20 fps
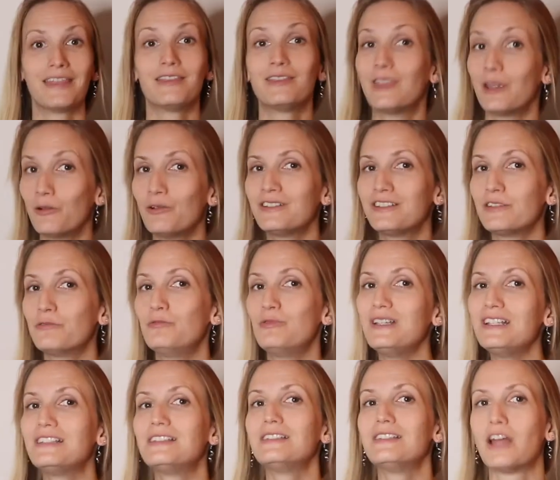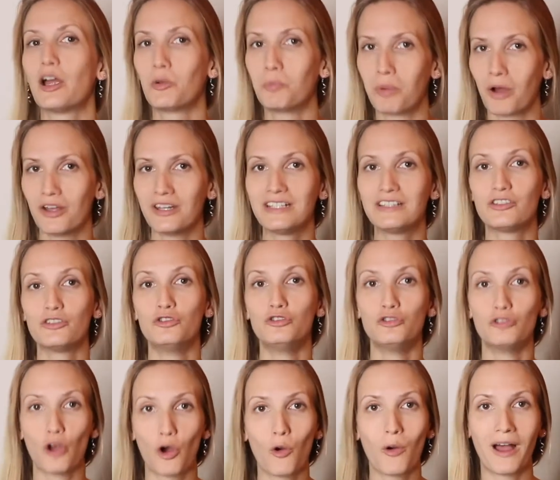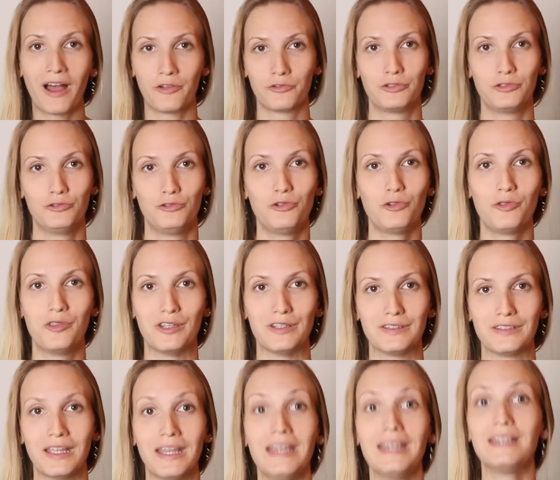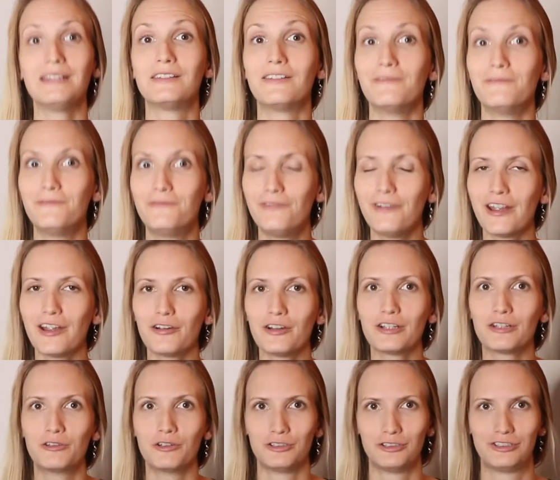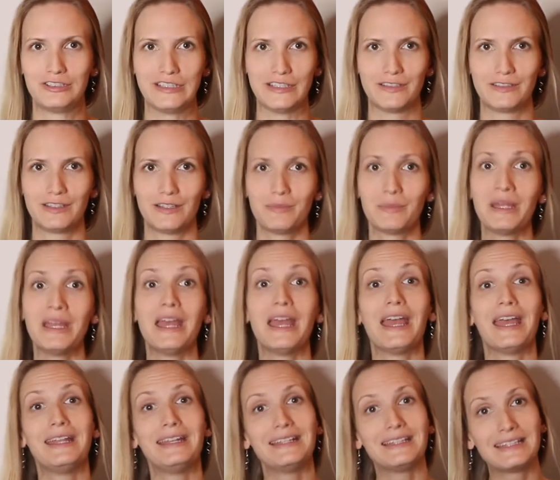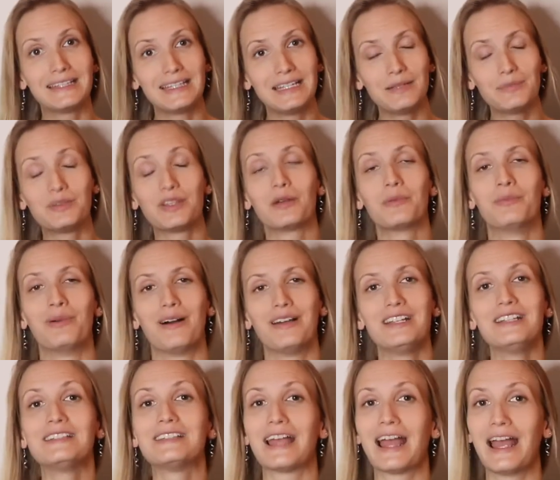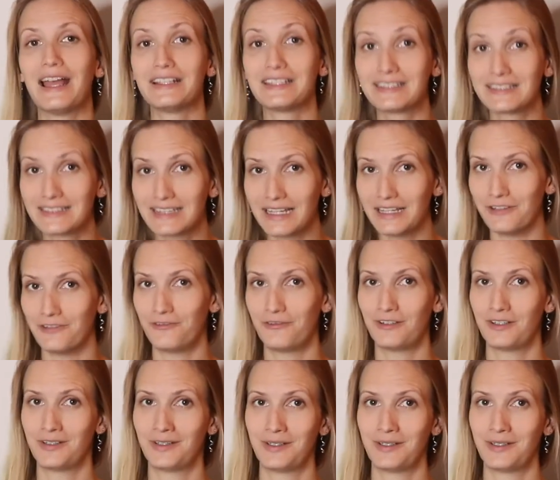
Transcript: There is a reason our bodies know how to do this. It's a very good system and it keeps our bodies safe.